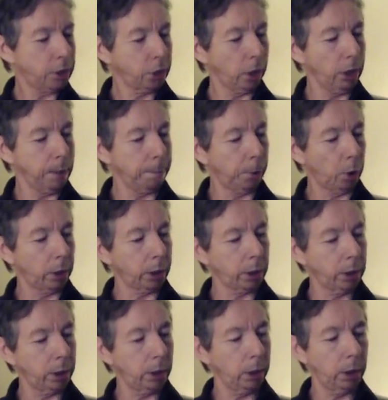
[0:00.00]
Charlie
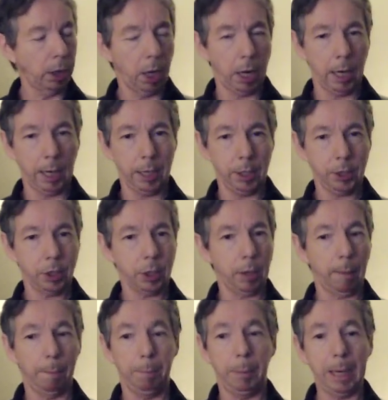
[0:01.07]
Parker lines
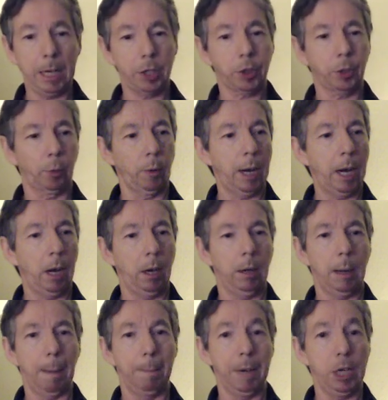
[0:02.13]
based
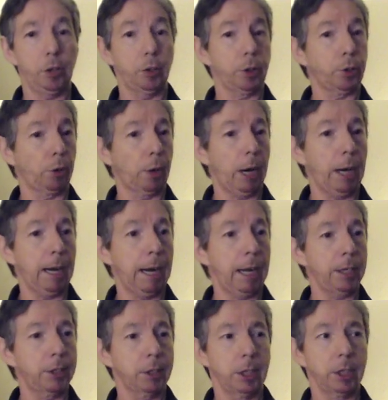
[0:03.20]
around major
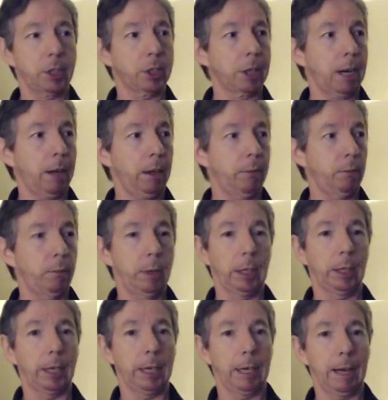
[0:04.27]
triads that sound
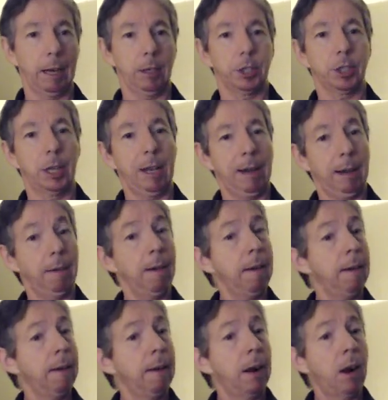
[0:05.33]
really outside
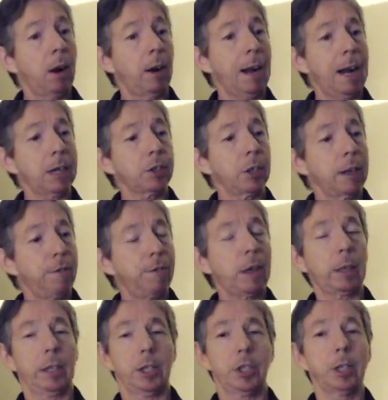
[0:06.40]
are actually
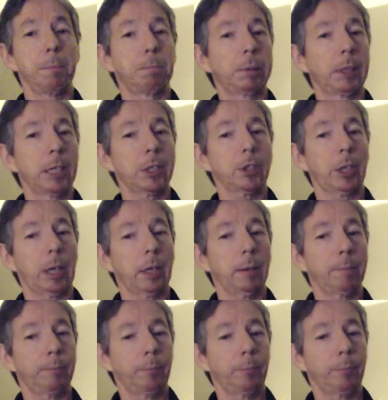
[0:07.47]
very simplistic.